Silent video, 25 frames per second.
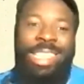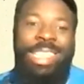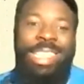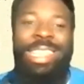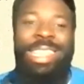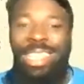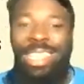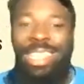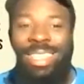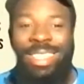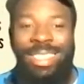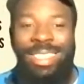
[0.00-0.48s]

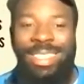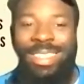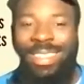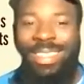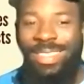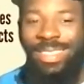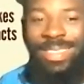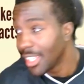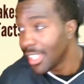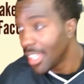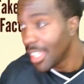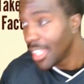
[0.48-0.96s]
So wait,
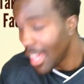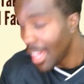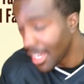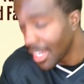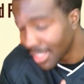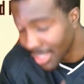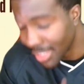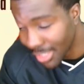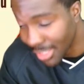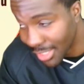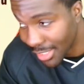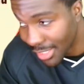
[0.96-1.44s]

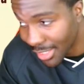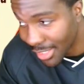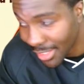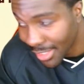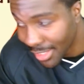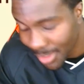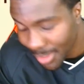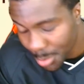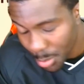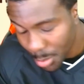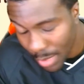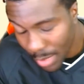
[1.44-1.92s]
actually,
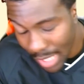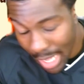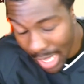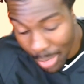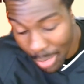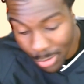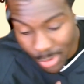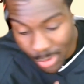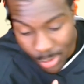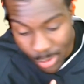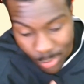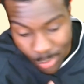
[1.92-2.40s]
I
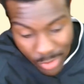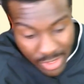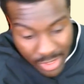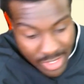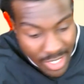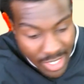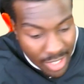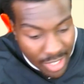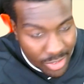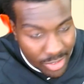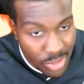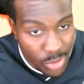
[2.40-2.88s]
was reaching
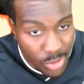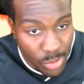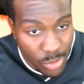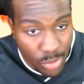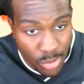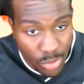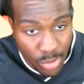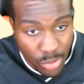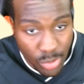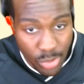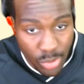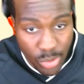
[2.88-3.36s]
out
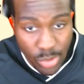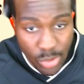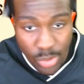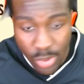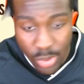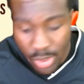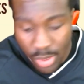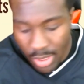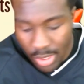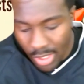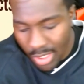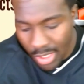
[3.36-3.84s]
to
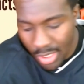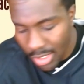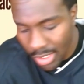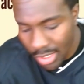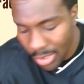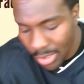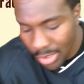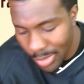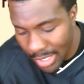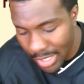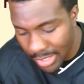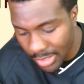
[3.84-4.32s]

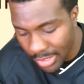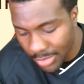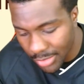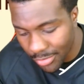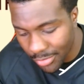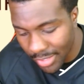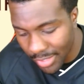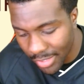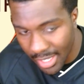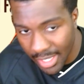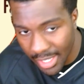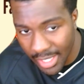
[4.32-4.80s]
Raiders
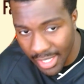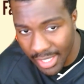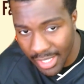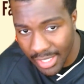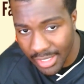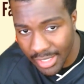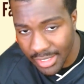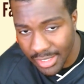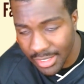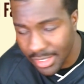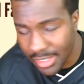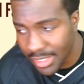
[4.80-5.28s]

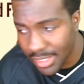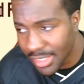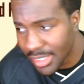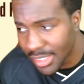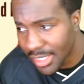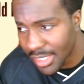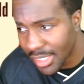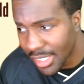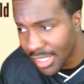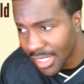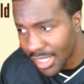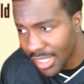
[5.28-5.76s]
fans
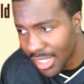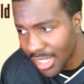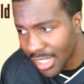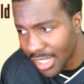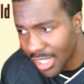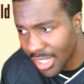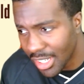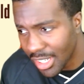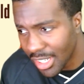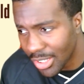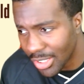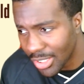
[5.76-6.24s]

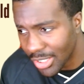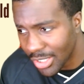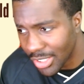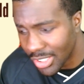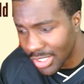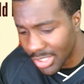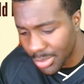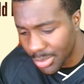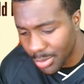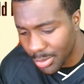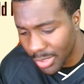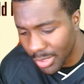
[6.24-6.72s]
earlier
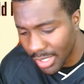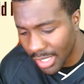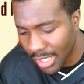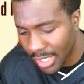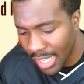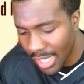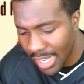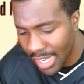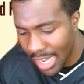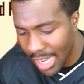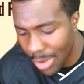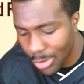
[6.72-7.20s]
this week,
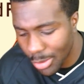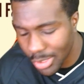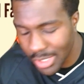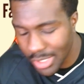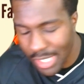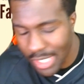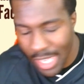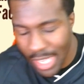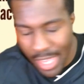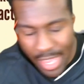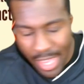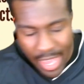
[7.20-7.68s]
and I was
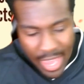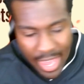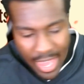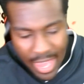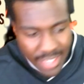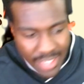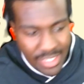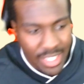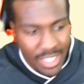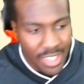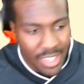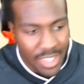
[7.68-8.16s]

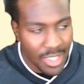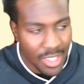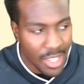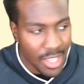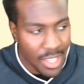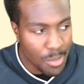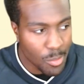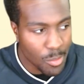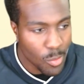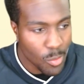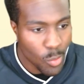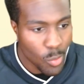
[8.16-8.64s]
asking
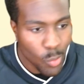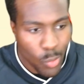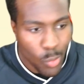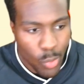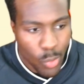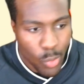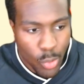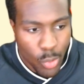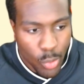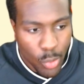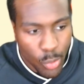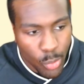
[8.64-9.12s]
them
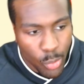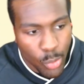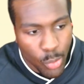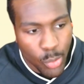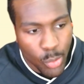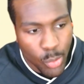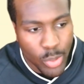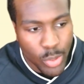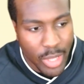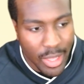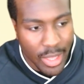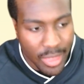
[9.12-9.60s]

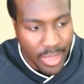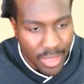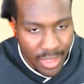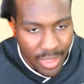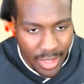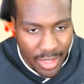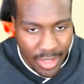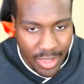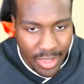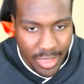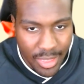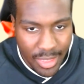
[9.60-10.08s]
who they
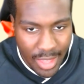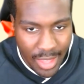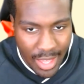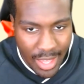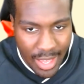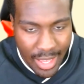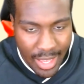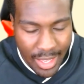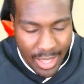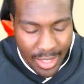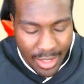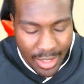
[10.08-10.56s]
think
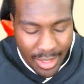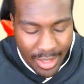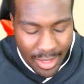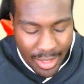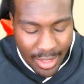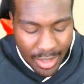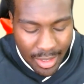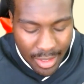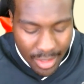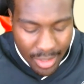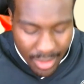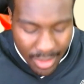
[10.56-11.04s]
that
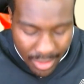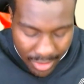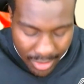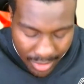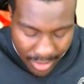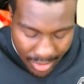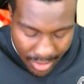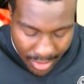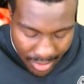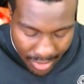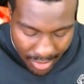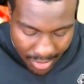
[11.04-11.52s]

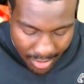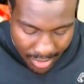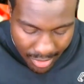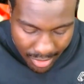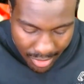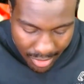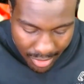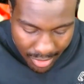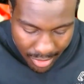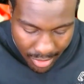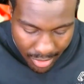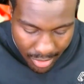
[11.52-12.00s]

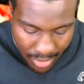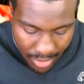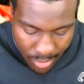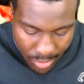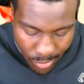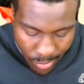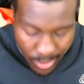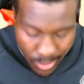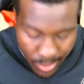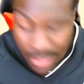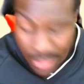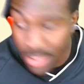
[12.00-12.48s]
the
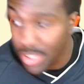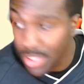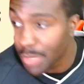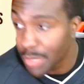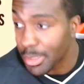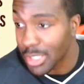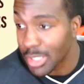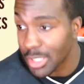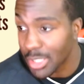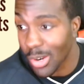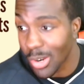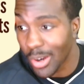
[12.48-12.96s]
Raiders should
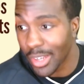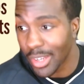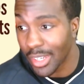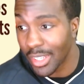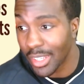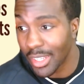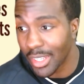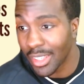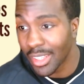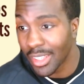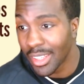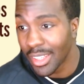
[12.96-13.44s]
be
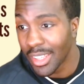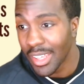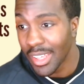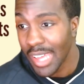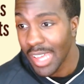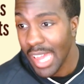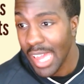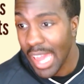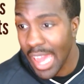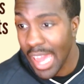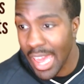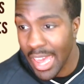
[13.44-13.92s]
targeting,
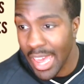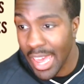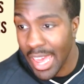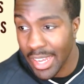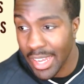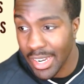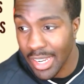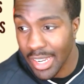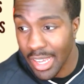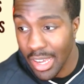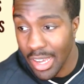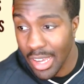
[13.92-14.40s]

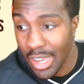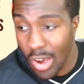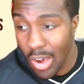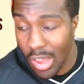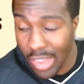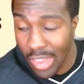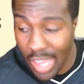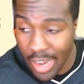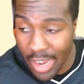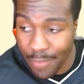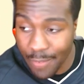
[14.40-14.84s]
and a lot